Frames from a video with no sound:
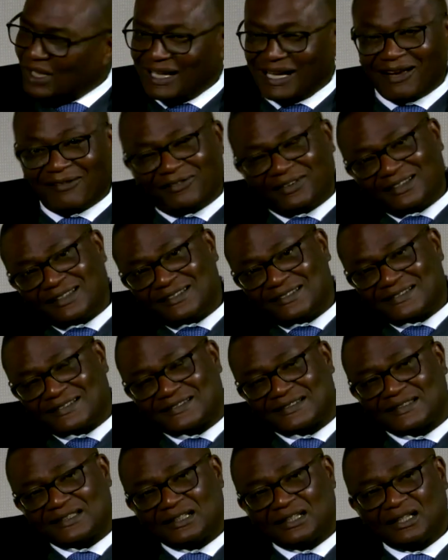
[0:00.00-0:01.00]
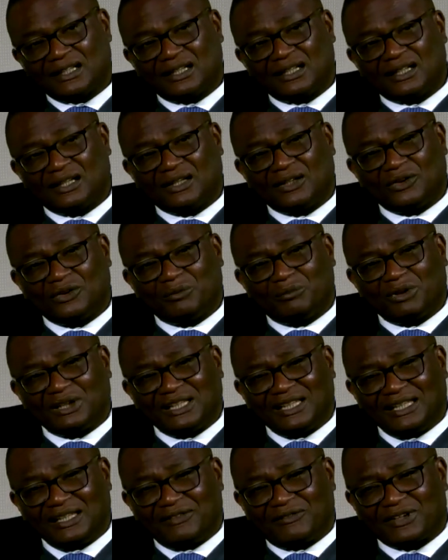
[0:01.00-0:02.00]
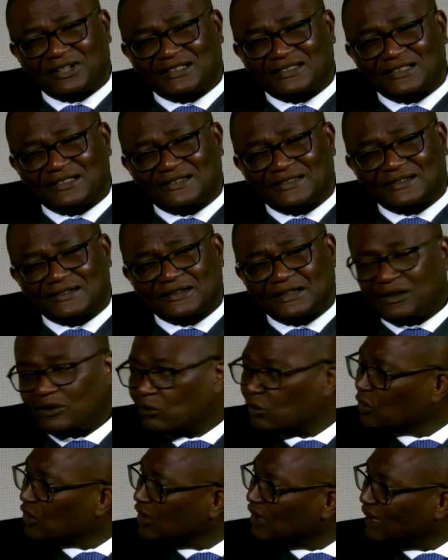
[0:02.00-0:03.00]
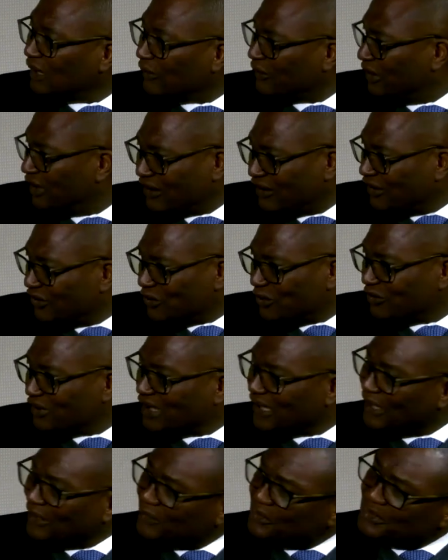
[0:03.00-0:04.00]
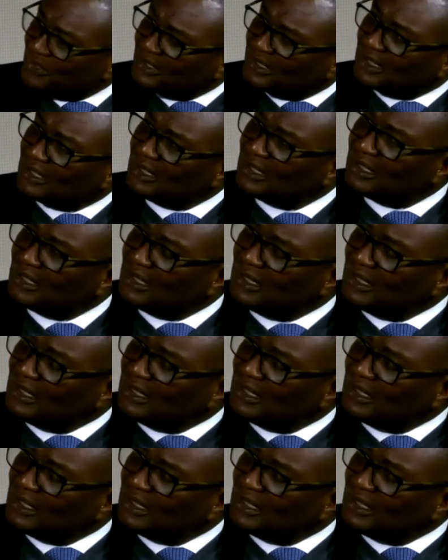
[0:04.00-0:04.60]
what evidence you believe exists in the world out there that you've encountered,